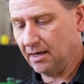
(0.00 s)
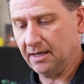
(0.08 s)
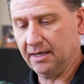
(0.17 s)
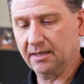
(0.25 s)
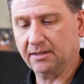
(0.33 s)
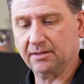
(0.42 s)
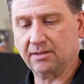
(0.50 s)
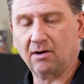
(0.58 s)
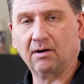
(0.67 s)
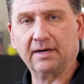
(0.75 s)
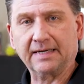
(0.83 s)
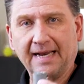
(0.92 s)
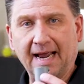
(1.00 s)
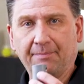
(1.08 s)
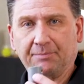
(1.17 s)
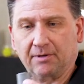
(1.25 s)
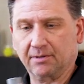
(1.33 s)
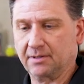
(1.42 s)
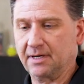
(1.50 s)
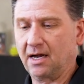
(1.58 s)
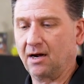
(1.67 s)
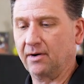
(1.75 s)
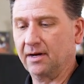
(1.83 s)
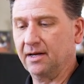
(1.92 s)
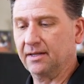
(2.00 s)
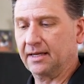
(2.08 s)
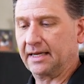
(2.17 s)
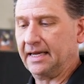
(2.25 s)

is our adapters. Now in the